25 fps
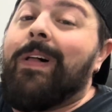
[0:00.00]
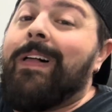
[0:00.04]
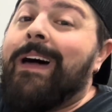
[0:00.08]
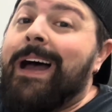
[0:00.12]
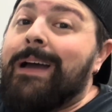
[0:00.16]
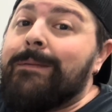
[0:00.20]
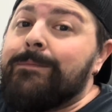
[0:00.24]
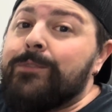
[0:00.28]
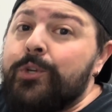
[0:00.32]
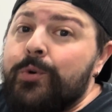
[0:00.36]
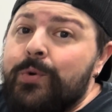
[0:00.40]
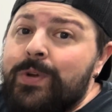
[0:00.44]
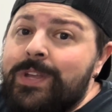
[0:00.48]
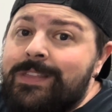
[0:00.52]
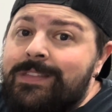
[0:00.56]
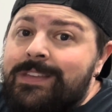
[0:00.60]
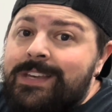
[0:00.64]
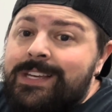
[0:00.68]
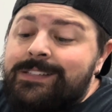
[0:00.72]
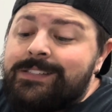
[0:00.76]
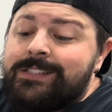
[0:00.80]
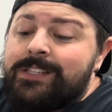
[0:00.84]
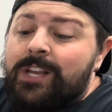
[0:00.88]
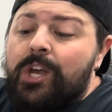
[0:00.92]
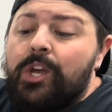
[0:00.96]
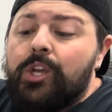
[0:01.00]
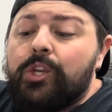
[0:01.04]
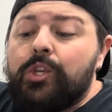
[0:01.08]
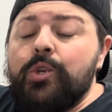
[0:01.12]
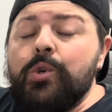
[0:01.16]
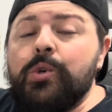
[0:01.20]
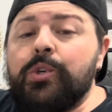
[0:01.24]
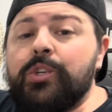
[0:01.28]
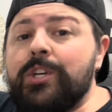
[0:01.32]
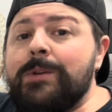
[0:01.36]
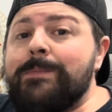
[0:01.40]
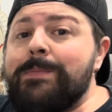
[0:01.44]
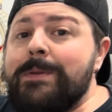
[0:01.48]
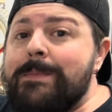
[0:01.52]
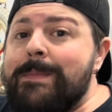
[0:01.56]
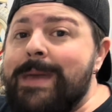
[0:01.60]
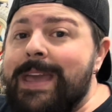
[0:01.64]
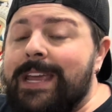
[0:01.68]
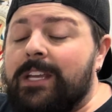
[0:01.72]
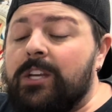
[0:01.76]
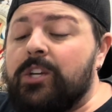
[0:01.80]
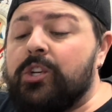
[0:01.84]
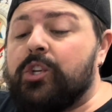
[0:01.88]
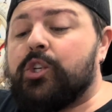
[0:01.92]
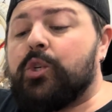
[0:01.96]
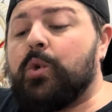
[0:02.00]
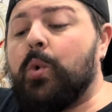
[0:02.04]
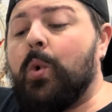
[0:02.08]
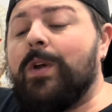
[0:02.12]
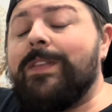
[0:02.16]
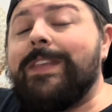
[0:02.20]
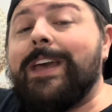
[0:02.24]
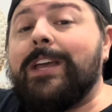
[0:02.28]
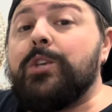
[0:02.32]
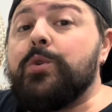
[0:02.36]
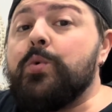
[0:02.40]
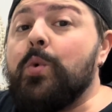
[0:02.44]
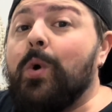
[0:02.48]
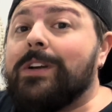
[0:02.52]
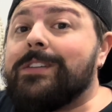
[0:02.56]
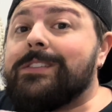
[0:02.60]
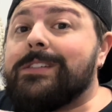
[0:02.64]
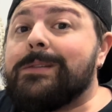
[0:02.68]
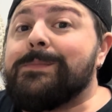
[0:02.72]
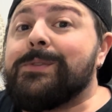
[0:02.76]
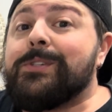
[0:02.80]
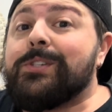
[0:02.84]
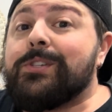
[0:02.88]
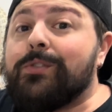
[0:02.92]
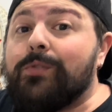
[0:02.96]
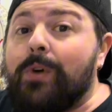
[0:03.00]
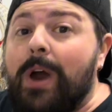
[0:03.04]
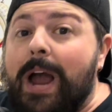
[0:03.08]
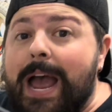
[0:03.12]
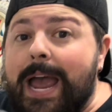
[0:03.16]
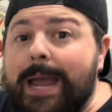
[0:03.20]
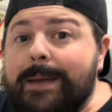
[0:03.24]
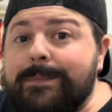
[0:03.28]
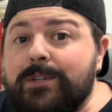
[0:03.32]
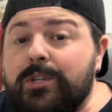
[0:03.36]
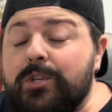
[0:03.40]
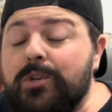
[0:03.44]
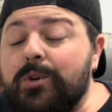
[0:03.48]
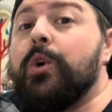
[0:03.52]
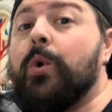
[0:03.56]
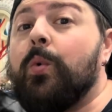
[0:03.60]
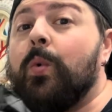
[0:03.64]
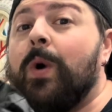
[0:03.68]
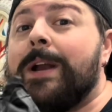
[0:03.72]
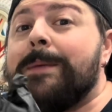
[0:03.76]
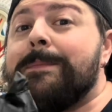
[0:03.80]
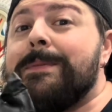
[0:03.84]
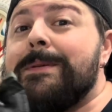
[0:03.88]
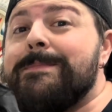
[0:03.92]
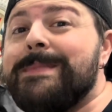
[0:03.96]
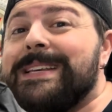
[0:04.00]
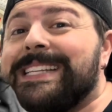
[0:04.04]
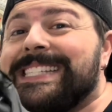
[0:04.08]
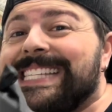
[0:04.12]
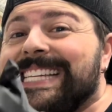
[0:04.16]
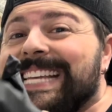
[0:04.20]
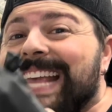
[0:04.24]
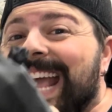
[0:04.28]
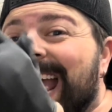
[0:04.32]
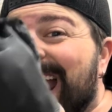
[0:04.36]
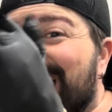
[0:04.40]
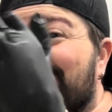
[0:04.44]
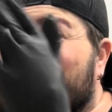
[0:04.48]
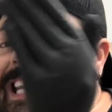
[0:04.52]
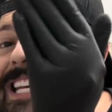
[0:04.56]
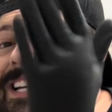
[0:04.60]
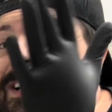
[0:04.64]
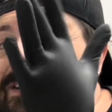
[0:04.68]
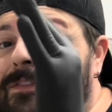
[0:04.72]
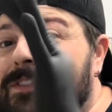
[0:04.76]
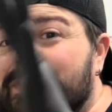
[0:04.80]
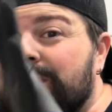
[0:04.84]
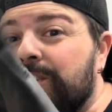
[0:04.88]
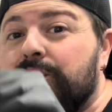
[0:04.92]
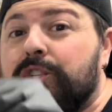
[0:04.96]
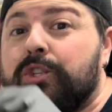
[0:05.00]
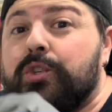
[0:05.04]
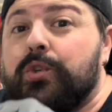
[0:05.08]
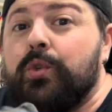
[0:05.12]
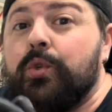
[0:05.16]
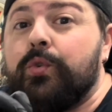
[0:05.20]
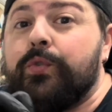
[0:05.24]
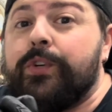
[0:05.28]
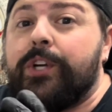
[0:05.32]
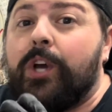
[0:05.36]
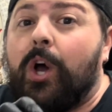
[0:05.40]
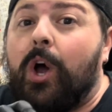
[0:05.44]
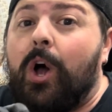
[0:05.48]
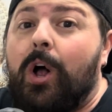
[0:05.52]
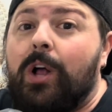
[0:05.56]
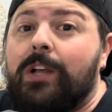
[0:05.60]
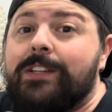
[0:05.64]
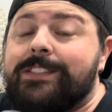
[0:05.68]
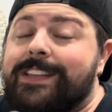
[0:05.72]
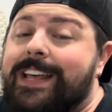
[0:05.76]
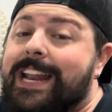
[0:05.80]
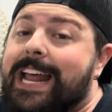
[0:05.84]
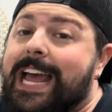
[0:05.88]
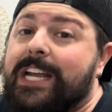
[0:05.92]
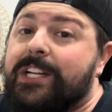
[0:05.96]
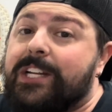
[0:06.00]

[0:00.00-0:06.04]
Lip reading: I'm doing this, you should be making sure that you are subscribed. You don't want to be missing any of these jewelry hauls that I